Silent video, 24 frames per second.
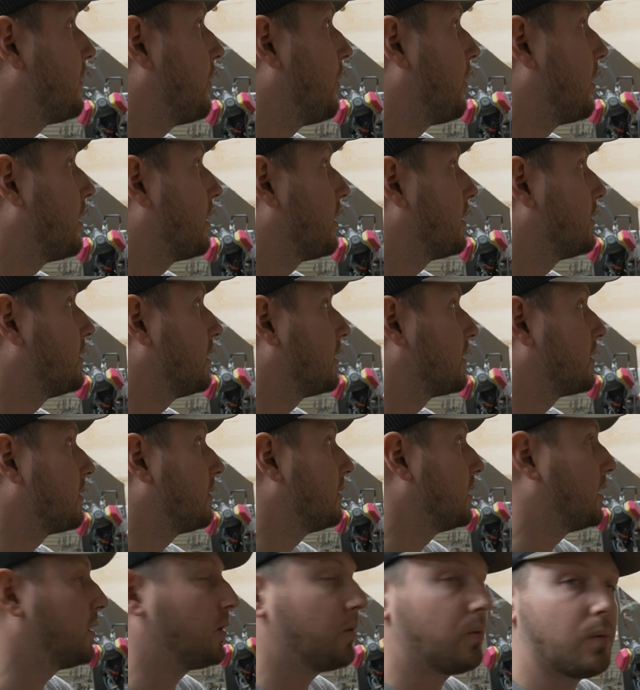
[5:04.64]
or
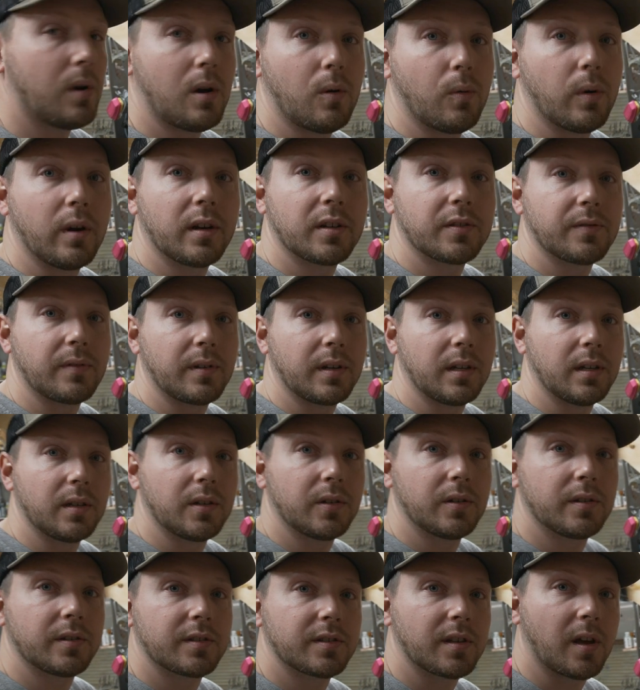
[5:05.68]
just do what works for
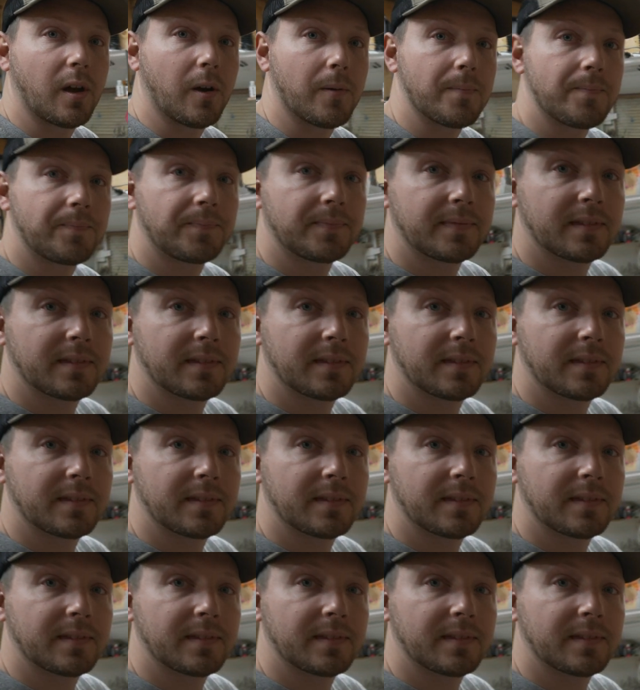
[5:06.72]
you. So